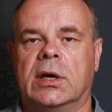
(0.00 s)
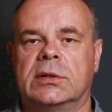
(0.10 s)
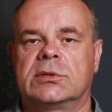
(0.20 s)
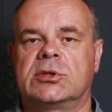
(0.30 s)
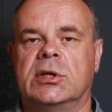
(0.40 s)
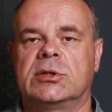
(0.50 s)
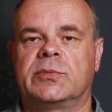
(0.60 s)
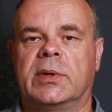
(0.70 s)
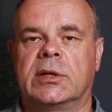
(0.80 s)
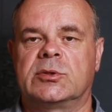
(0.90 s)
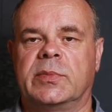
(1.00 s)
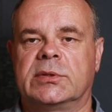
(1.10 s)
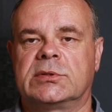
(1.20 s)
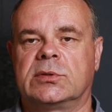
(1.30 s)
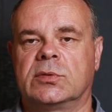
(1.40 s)
and change
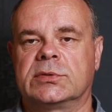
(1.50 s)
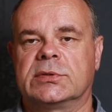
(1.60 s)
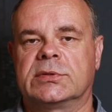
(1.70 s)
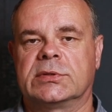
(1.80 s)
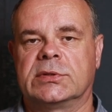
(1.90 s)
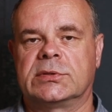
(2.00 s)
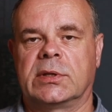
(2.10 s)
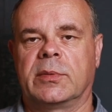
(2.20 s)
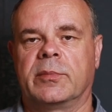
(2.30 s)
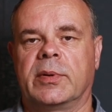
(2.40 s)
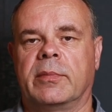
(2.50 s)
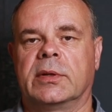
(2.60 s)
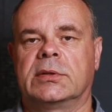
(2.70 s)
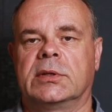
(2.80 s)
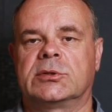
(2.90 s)
management slows system
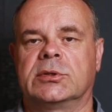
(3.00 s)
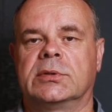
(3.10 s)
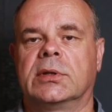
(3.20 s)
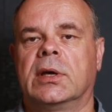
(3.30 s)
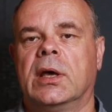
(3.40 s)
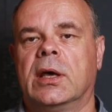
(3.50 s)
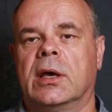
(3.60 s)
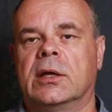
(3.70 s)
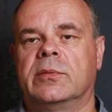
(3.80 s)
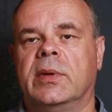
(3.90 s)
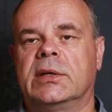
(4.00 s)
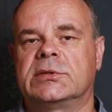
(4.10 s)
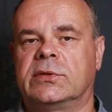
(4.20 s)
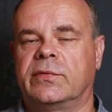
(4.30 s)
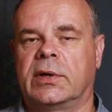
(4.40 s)
implementation and
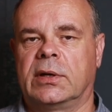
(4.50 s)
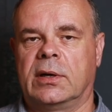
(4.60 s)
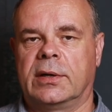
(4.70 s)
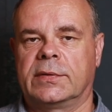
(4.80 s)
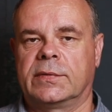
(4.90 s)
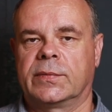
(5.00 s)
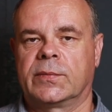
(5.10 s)
makes it very hard.